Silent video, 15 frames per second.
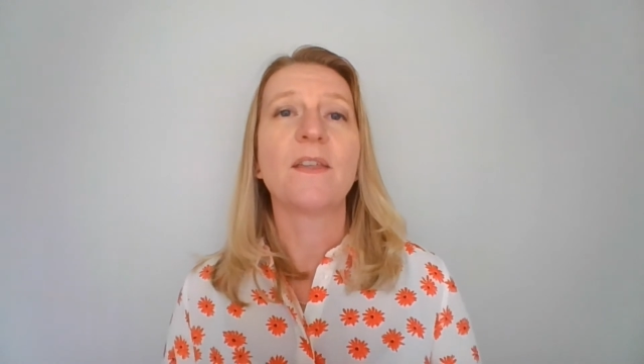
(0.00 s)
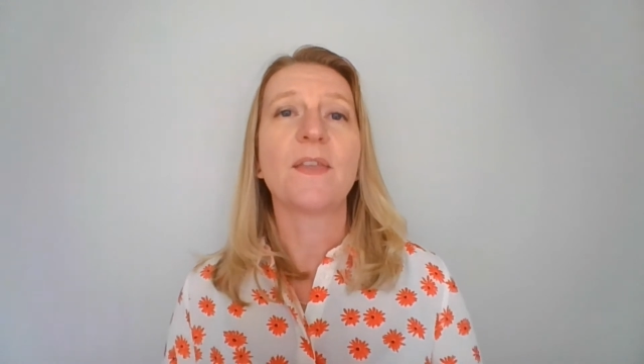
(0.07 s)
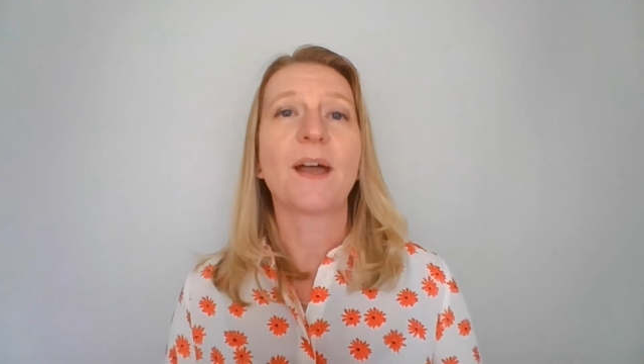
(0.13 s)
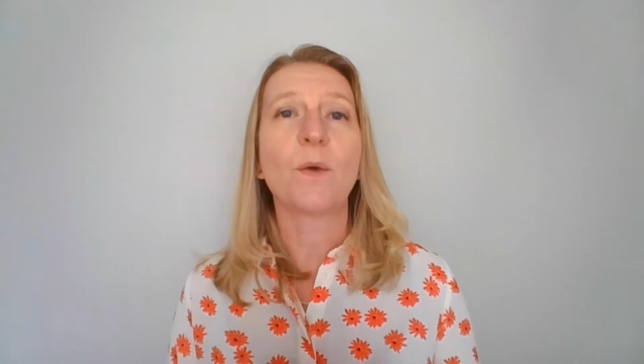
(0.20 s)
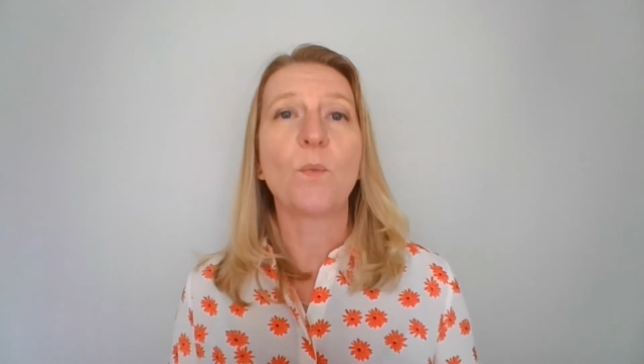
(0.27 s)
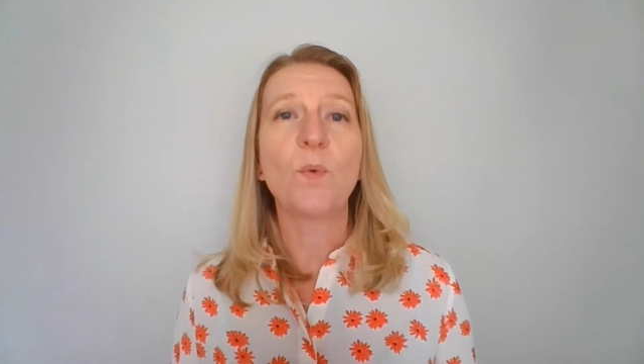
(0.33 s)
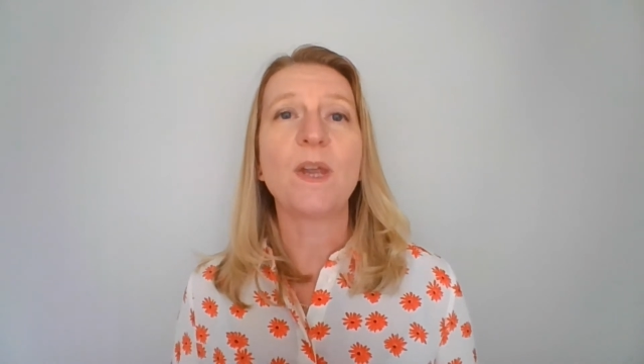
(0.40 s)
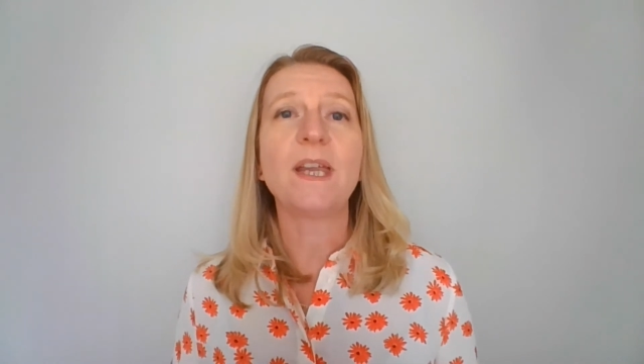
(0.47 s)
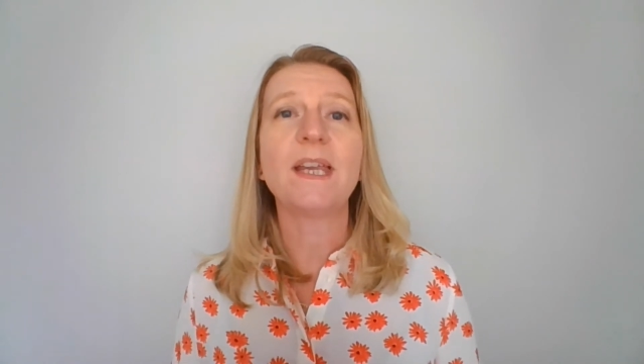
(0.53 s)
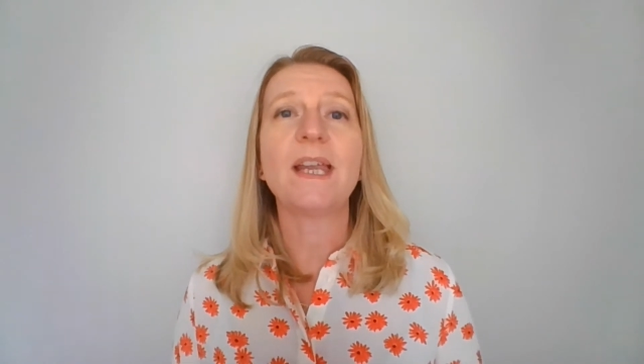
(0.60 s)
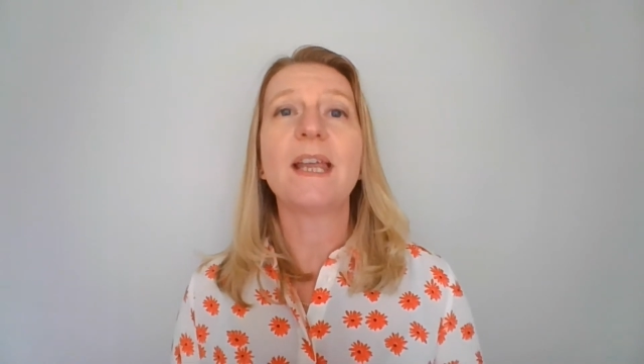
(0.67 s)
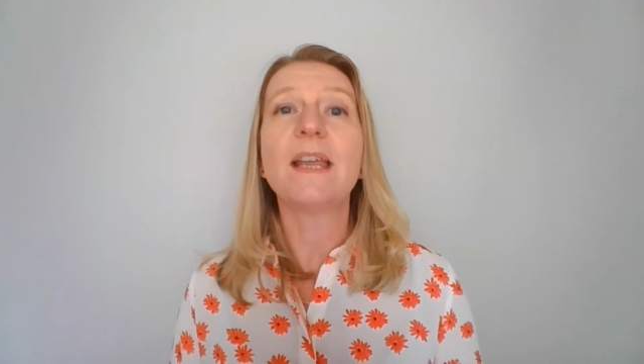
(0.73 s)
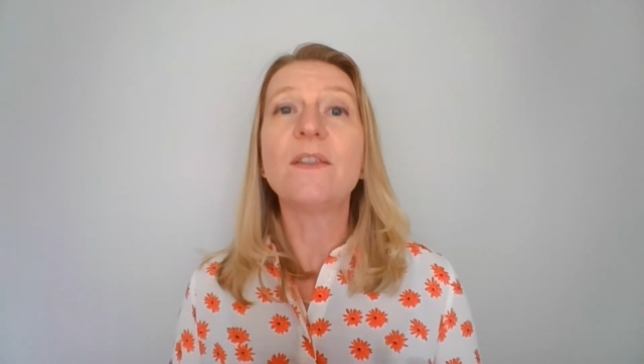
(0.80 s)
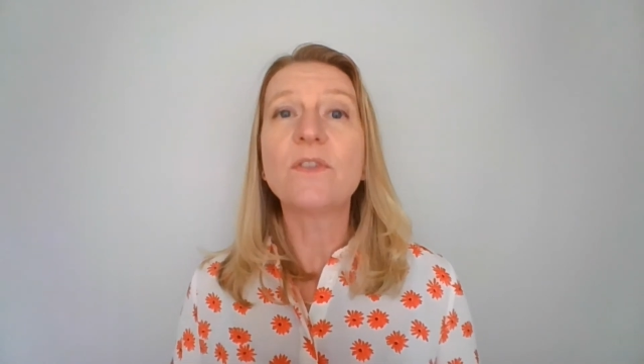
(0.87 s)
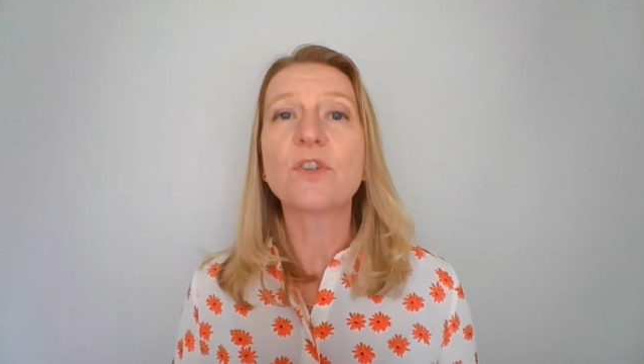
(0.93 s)
that
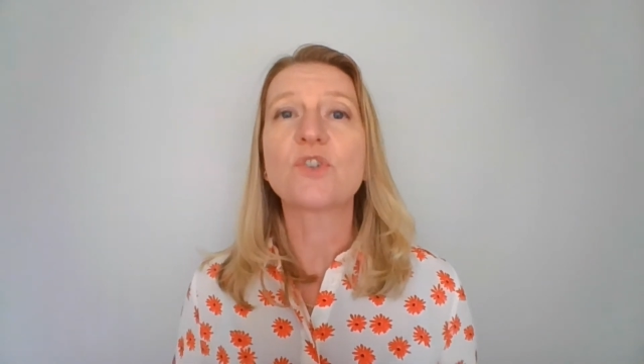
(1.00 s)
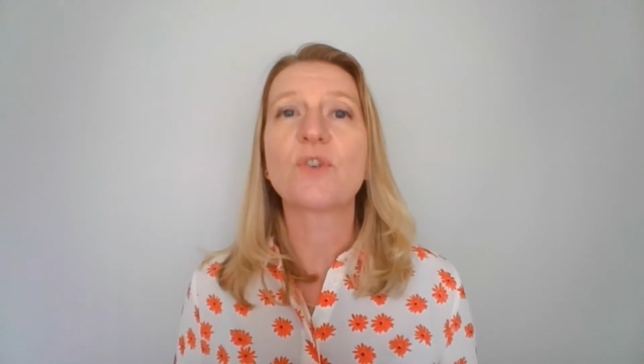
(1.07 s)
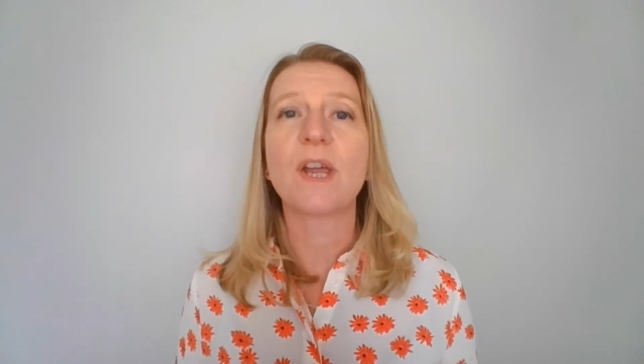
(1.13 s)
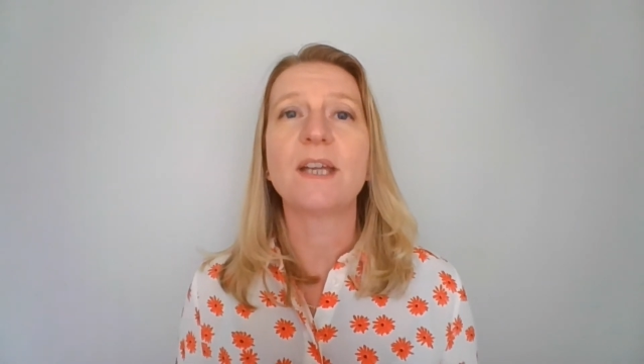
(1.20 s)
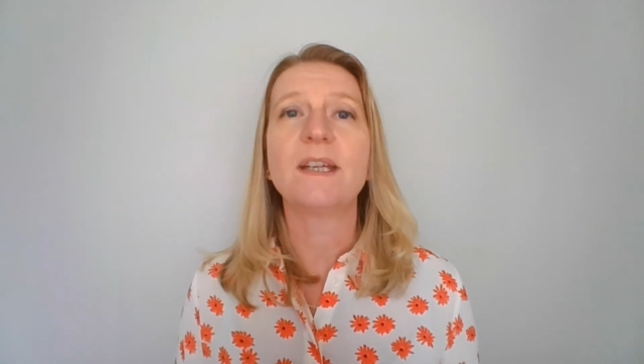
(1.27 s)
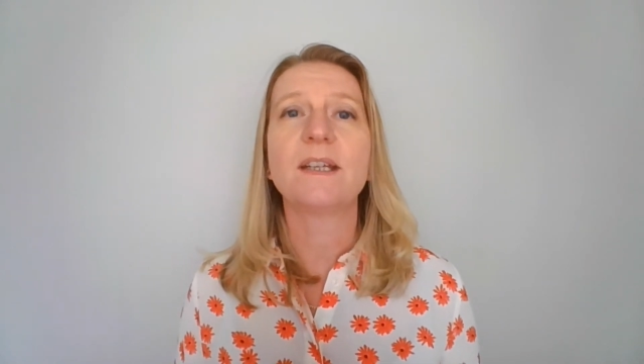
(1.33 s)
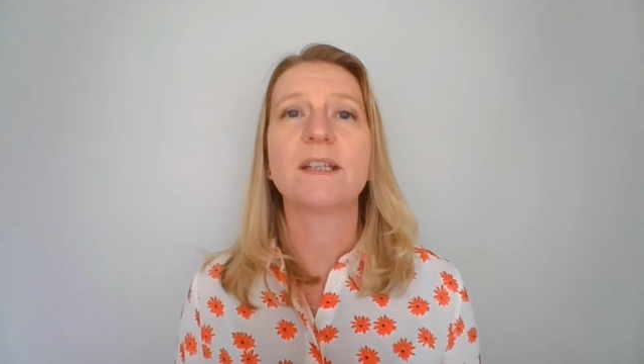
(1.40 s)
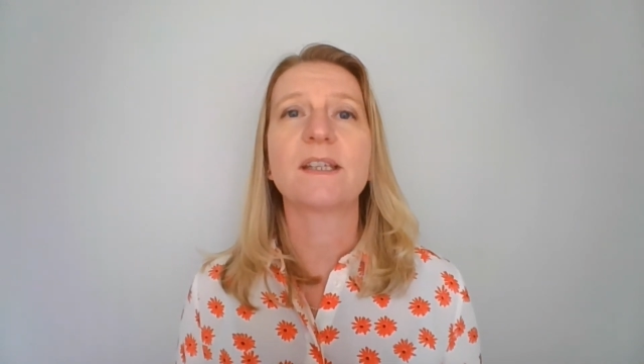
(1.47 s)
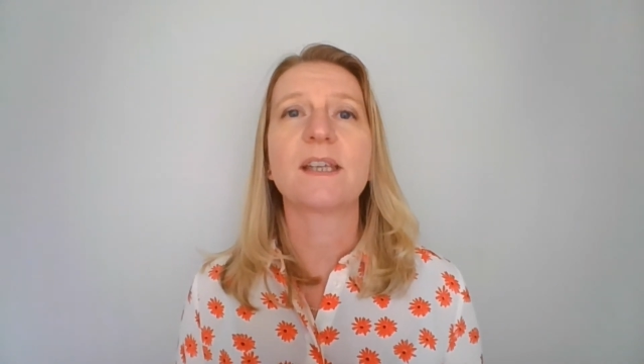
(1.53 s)
we in the Training